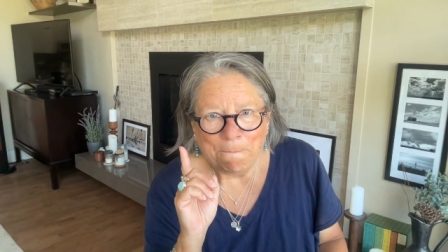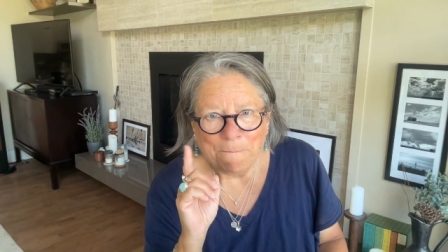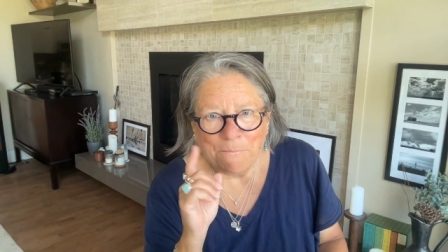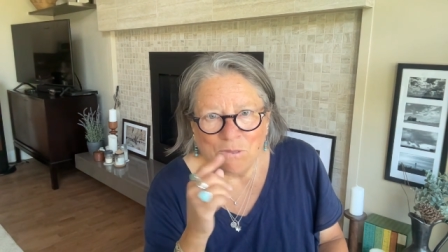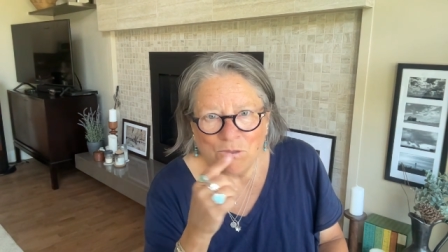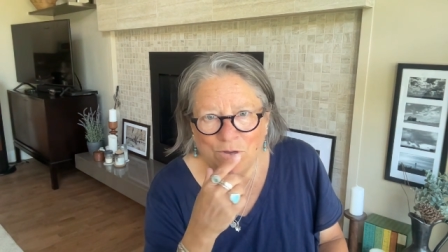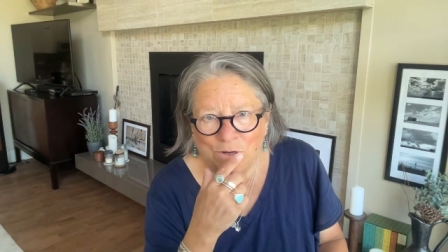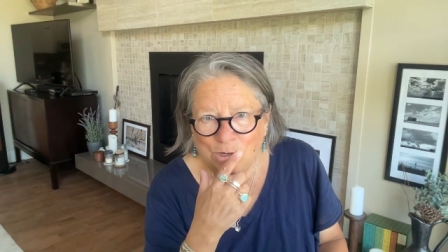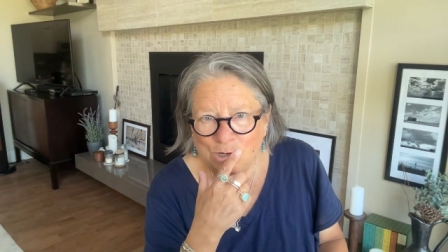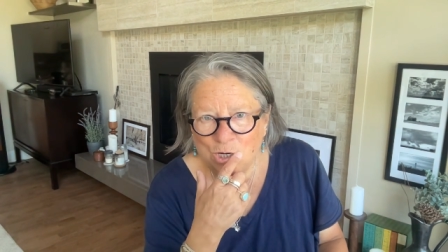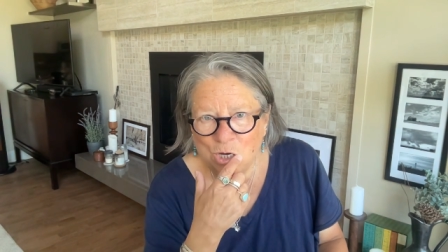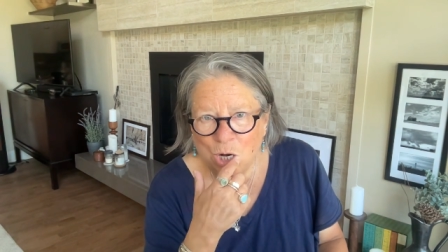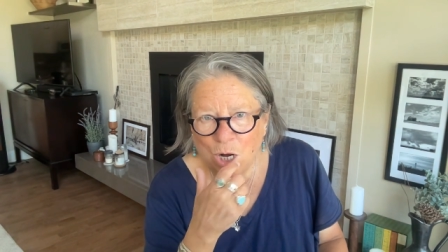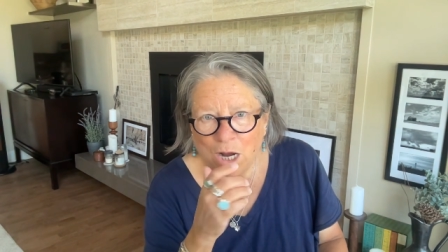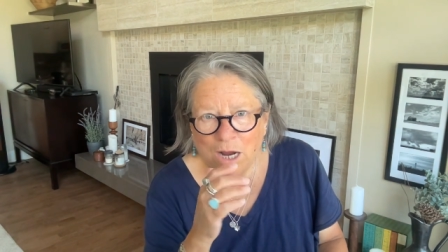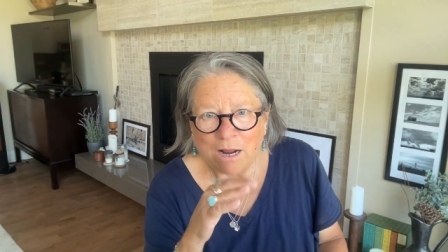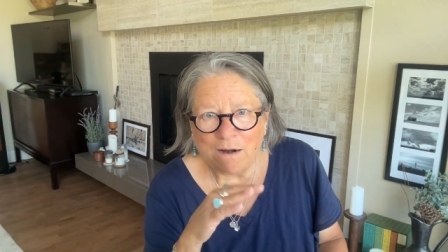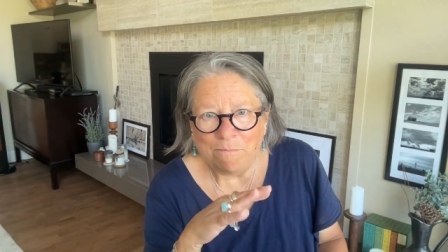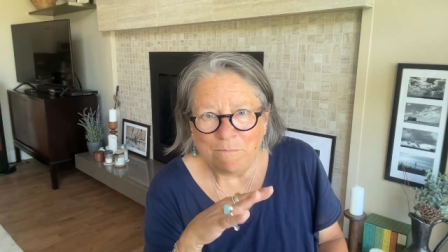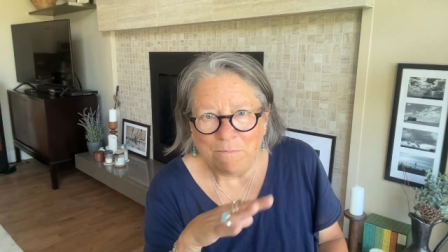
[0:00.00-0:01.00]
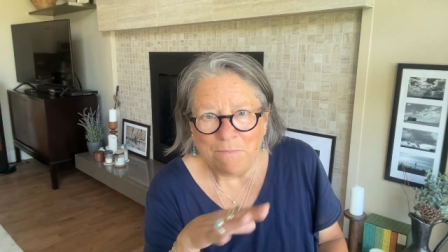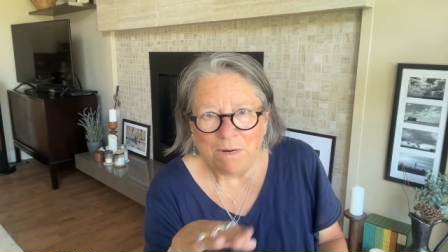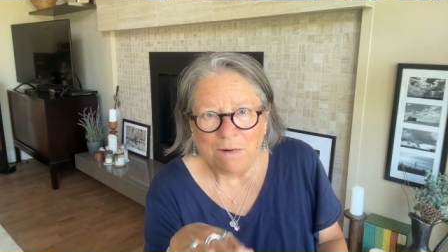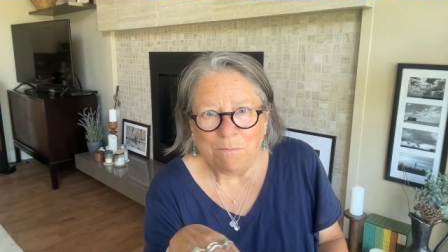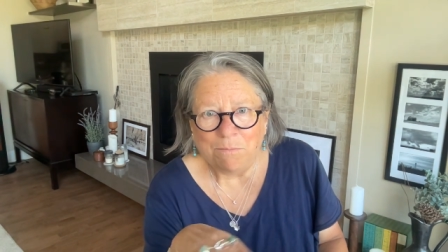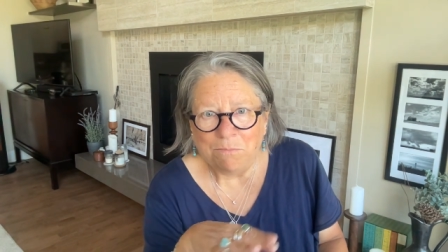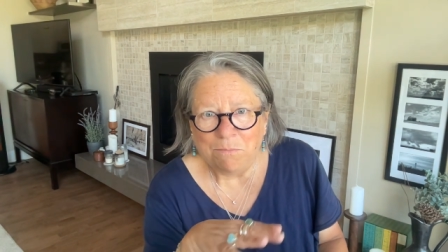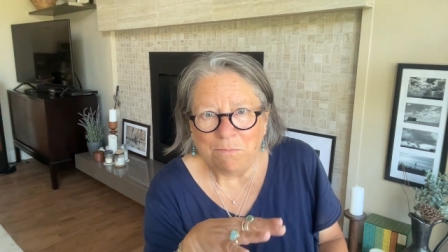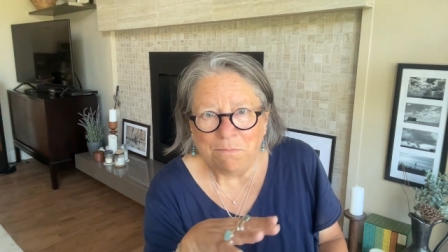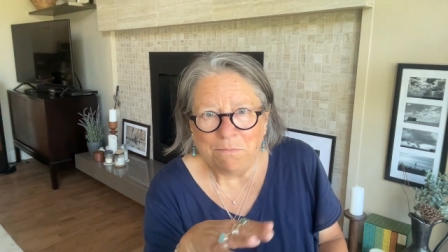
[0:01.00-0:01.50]
Since you kind of
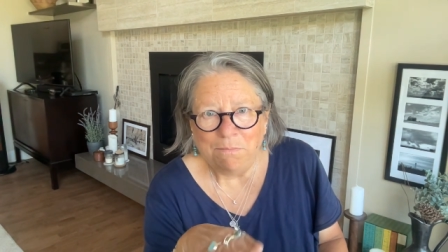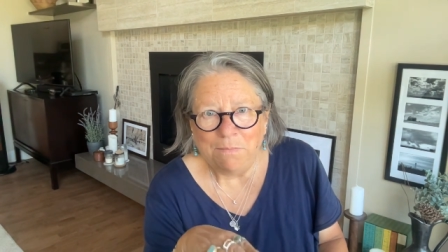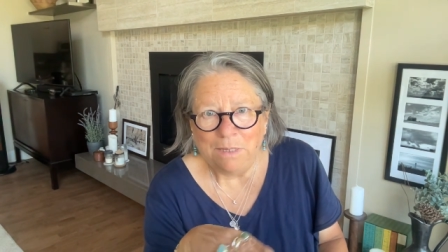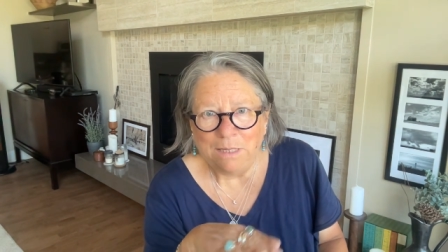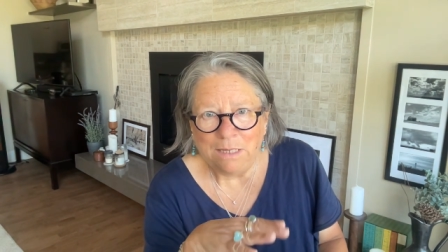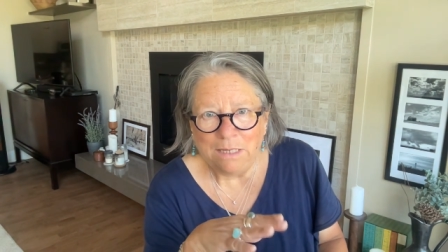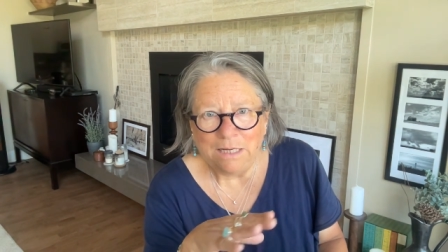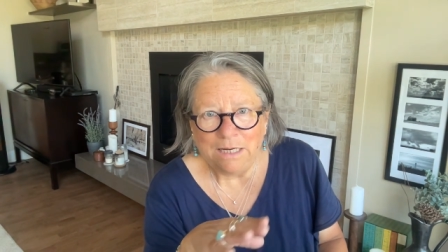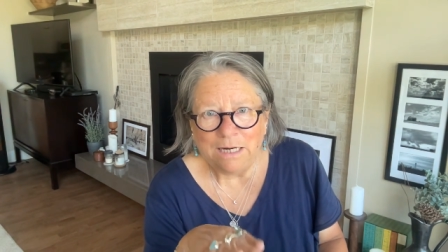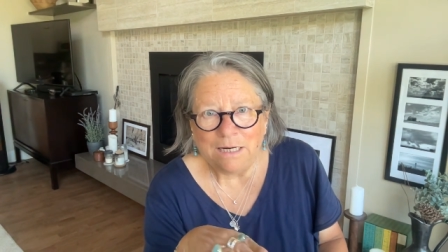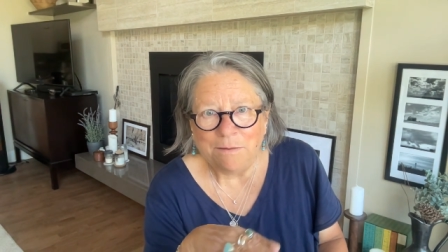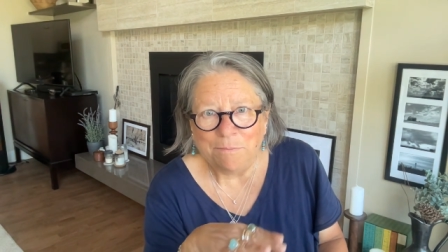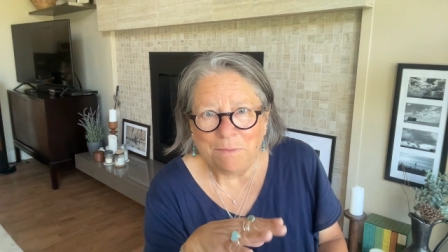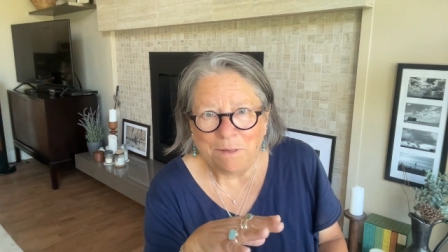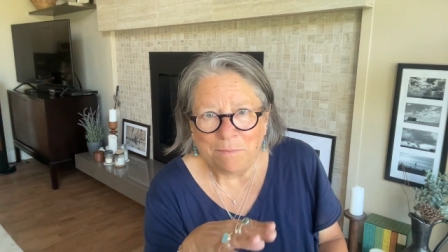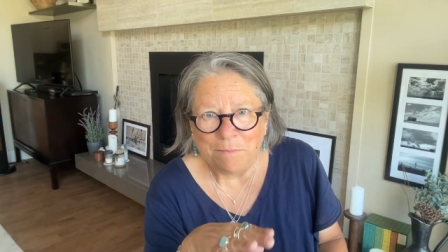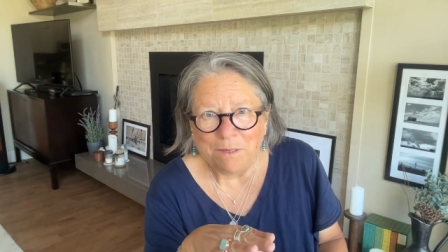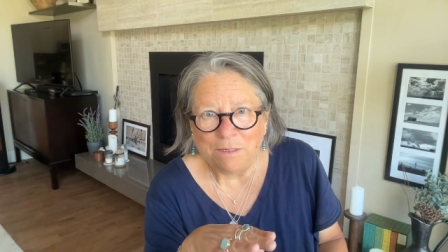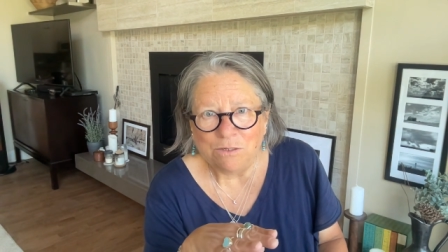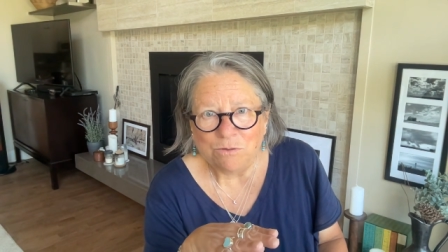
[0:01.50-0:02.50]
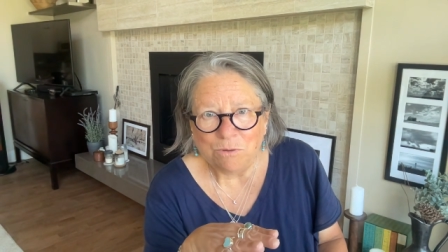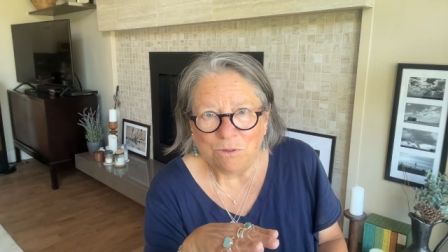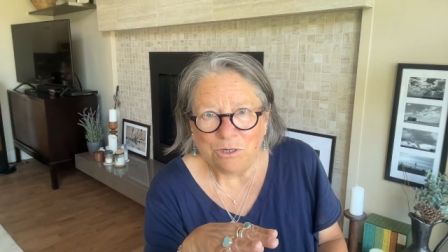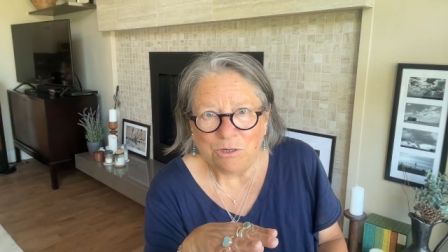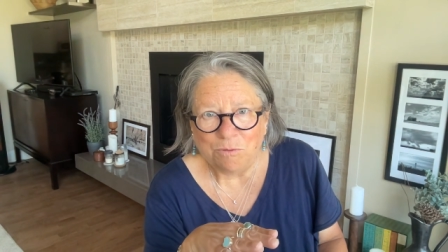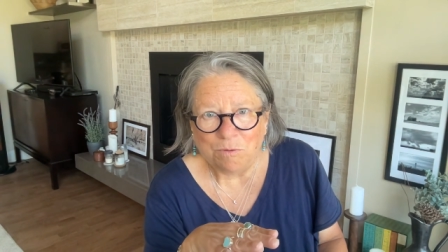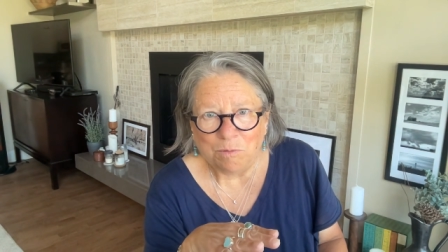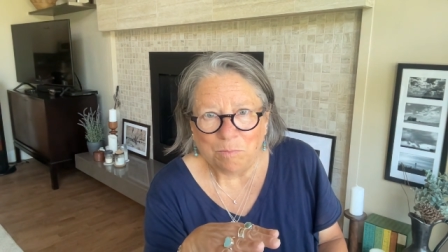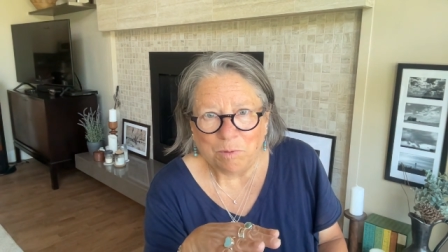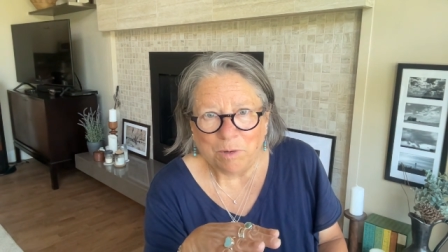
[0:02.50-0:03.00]
minim, min, you had to minimize what
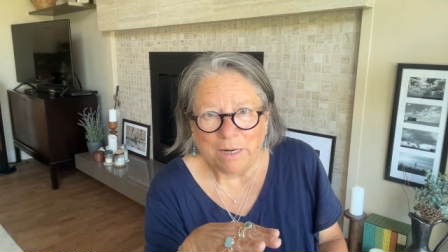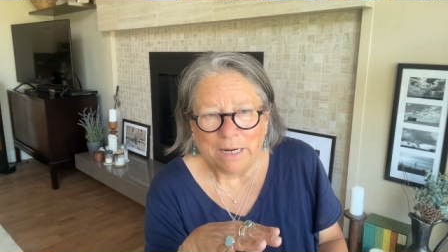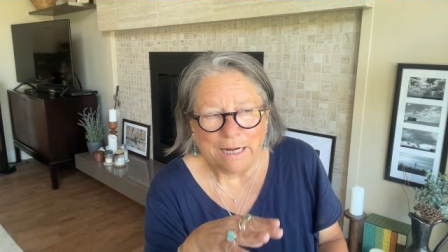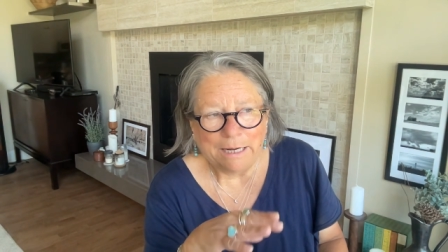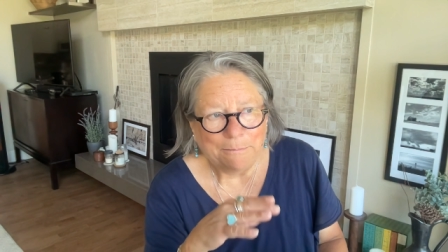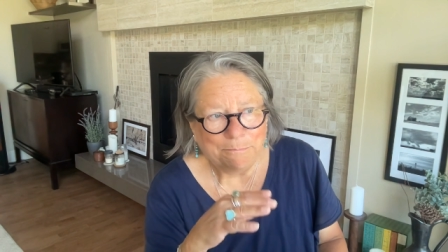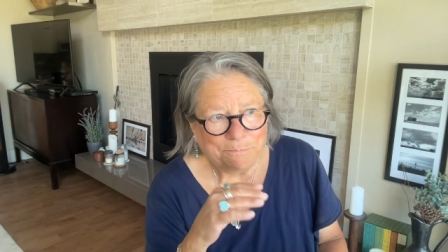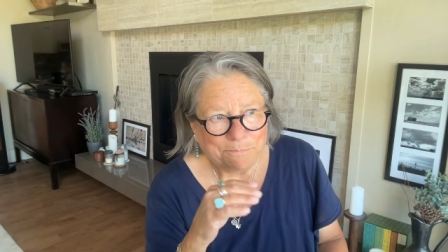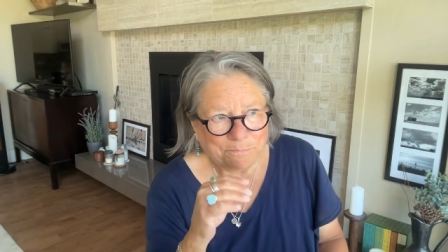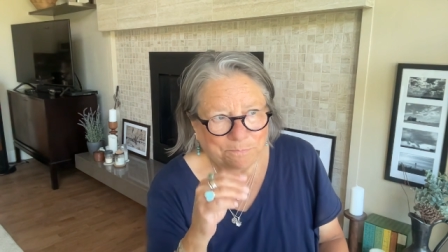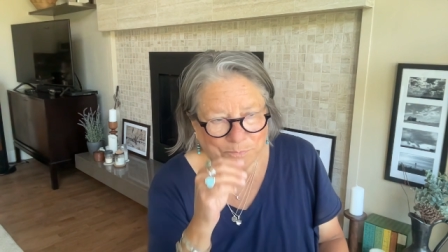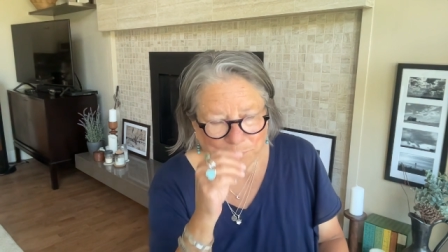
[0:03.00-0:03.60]
you were bringing,